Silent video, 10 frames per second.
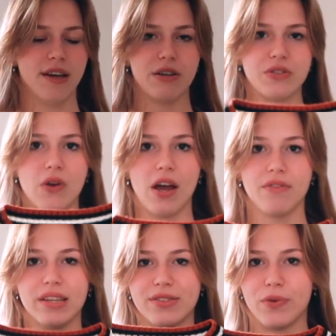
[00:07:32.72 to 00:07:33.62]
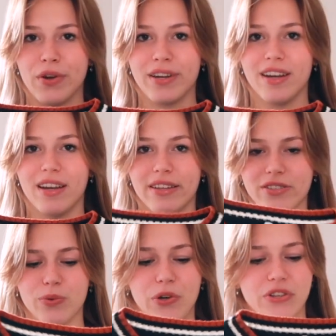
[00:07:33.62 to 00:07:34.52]
I also have this one. I like
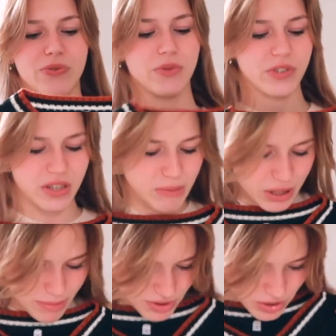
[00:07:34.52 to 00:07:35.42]
to wear this one sometimes